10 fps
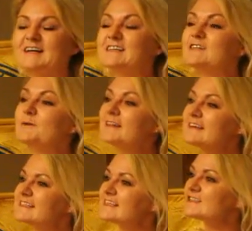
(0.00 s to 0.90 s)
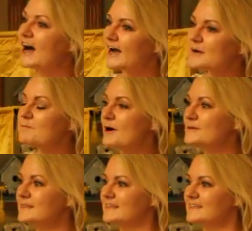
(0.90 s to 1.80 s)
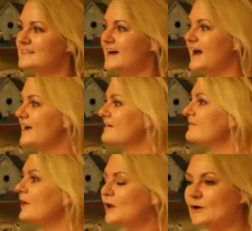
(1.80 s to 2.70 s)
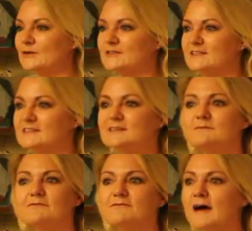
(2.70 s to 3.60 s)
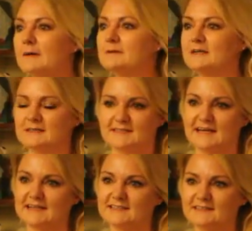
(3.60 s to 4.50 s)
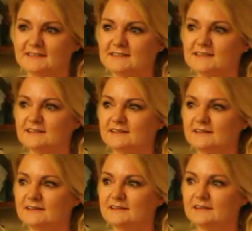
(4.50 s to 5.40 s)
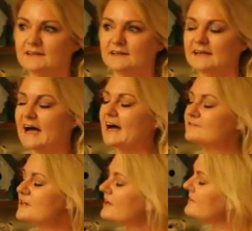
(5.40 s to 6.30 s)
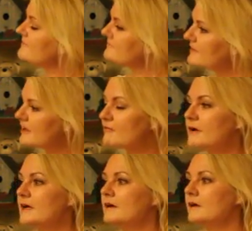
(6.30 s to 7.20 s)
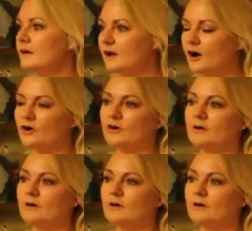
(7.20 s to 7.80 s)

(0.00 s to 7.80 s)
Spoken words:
So in this entire process, I have learned some fabulous lessons. After a very long